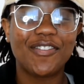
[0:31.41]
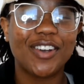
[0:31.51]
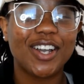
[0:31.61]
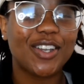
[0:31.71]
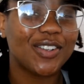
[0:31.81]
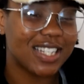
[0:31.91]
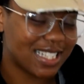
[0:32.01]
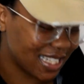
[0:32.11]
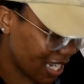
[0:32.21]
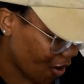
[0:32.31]
of
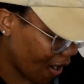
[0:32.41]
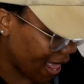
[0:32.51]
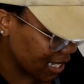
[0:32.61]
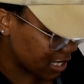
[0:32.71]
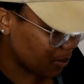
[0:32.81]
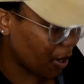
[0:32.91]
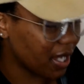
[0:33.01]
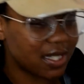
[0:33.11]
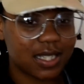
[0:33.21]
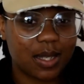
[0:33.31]
Yolissa Hair on
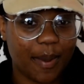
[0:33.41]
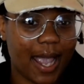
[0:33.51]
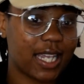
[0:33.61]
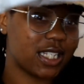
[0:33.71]
AliExpress. The package